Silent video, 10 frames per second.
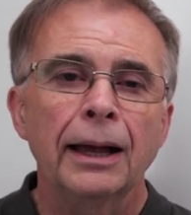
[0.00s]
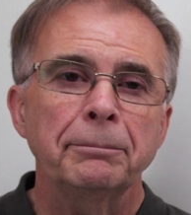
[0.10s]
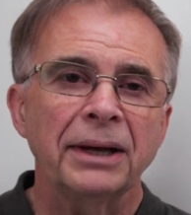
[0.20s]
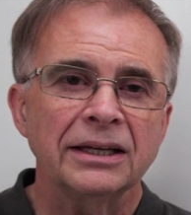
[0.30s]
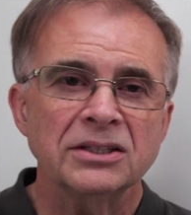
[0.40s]

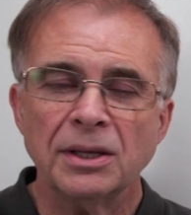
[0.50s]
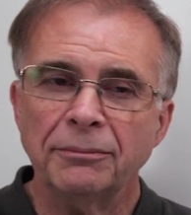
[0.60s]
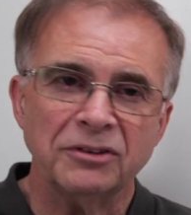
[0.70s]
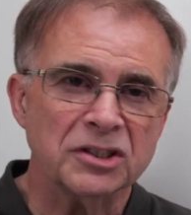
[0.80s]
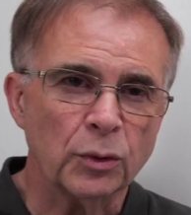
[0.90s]
But some
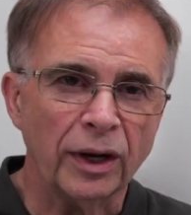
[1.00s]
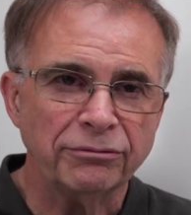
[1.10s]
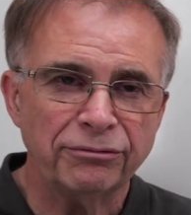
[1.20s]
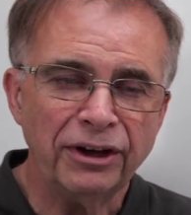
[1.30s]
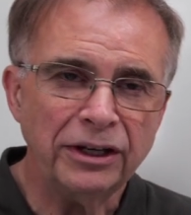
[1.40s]
of it's quite
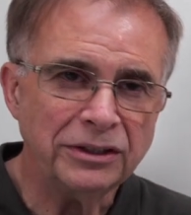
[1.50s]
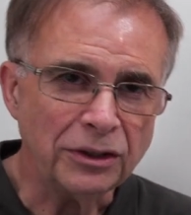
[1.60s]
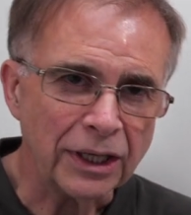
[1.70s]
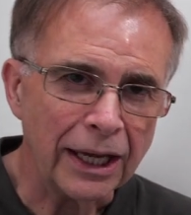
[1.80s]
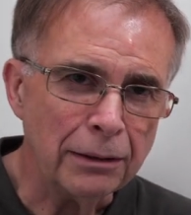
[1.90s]
fun.
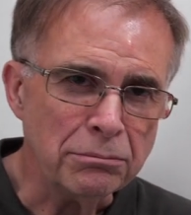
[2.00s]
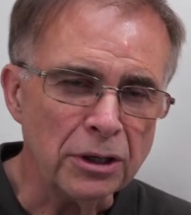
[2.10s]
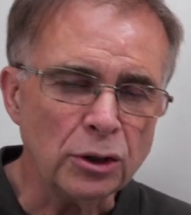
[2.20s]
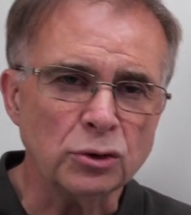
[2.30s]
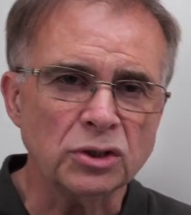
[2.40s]
You get
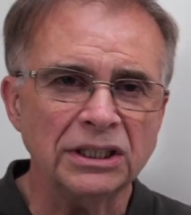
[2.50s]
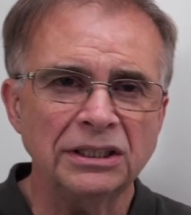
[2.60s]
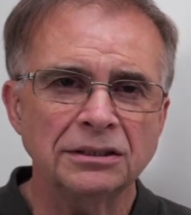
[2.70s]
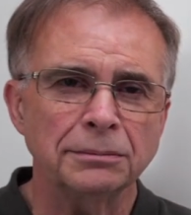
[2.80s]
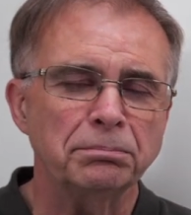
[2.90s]

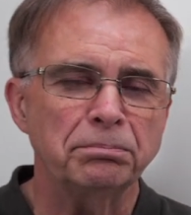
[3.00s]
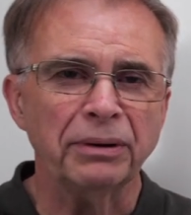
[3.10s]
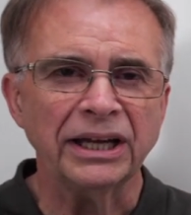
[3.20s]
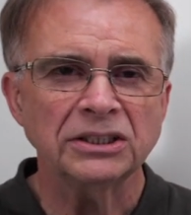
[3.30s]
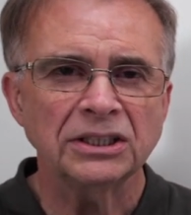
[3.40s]
emojis and
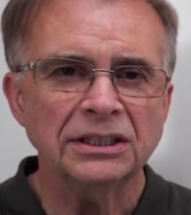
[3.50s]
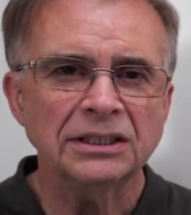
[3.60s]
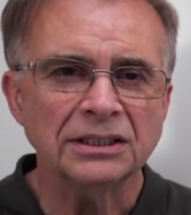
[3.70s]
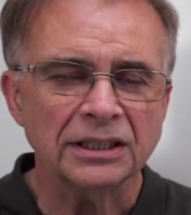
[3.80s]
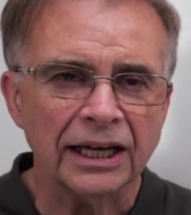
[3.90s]

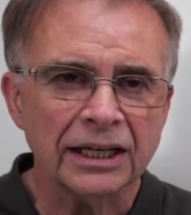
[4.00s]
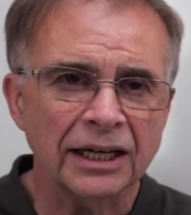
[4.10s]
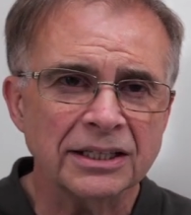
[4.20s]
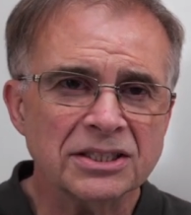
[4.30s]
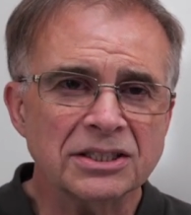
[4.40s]
badges and that
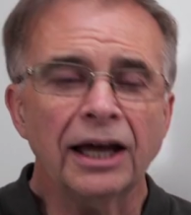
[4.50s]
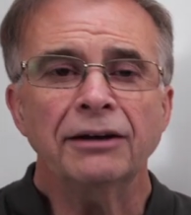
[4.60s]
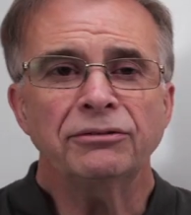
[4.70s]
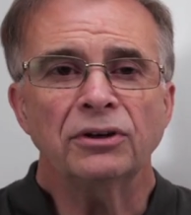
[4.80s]
kind of stuff.